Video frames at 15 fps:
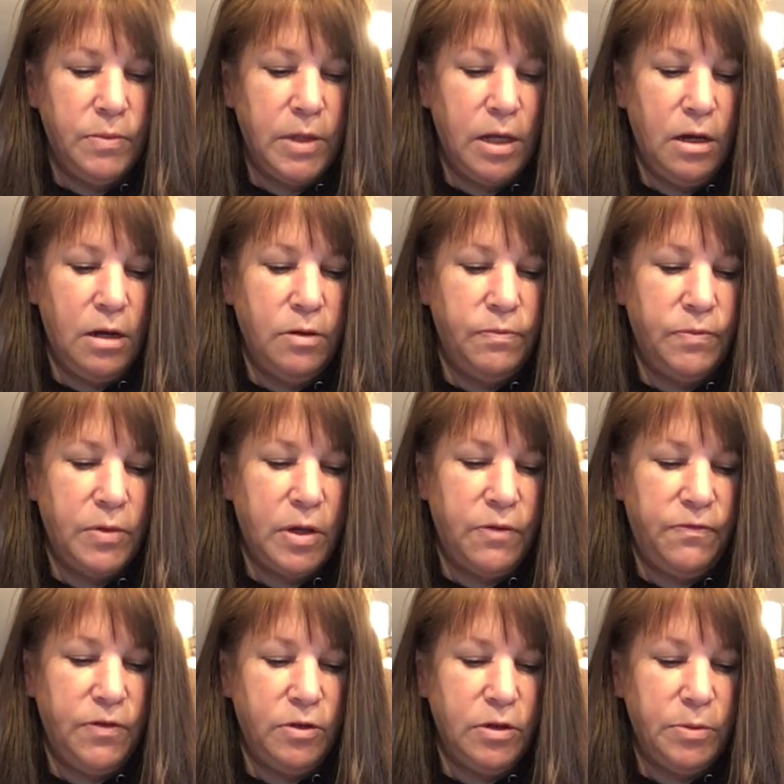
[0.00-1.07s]
Here,
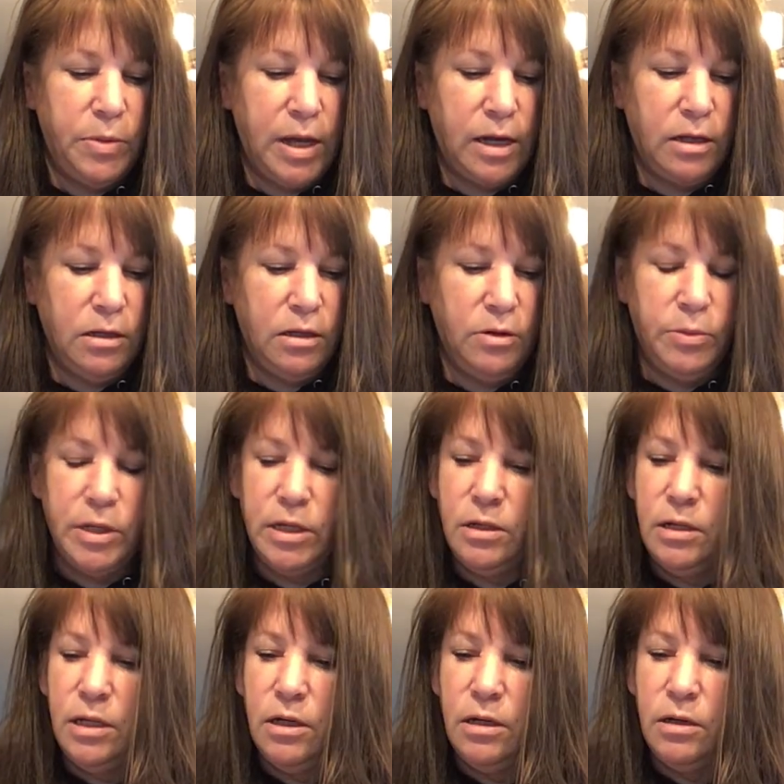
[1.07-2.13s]
fold it back a little bit.
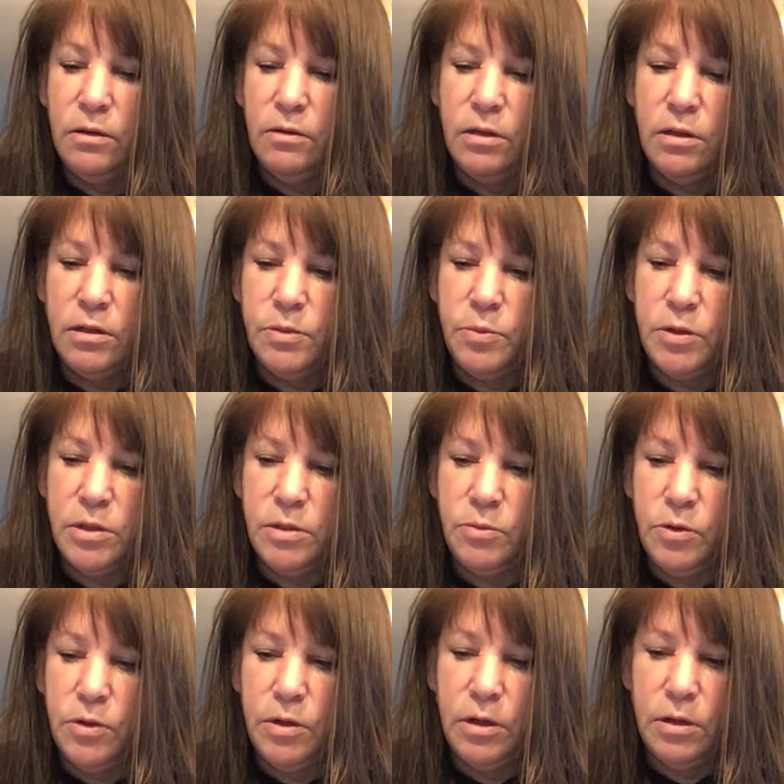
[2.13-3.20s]
Here, let's put some
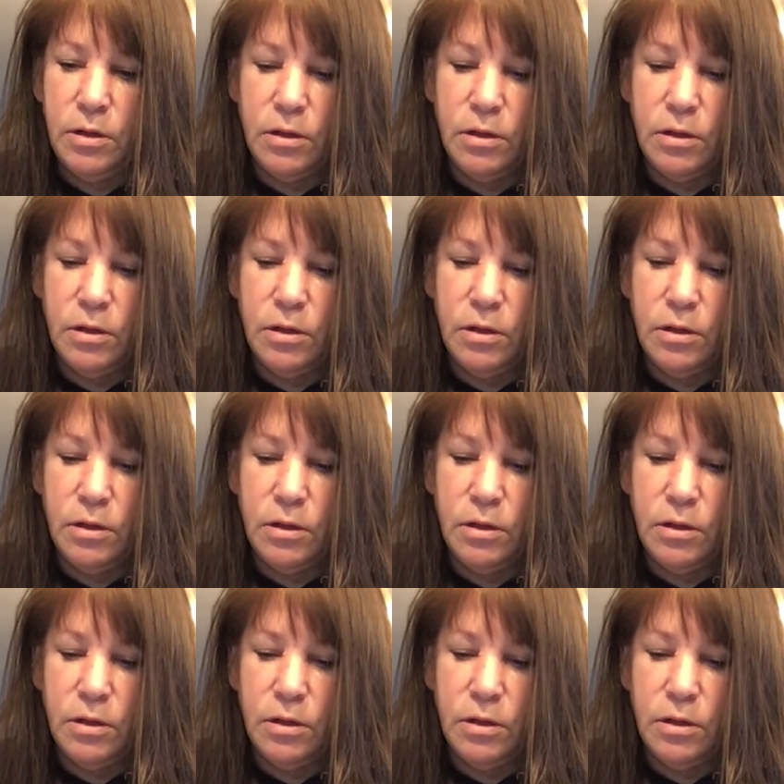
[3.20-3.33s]
more.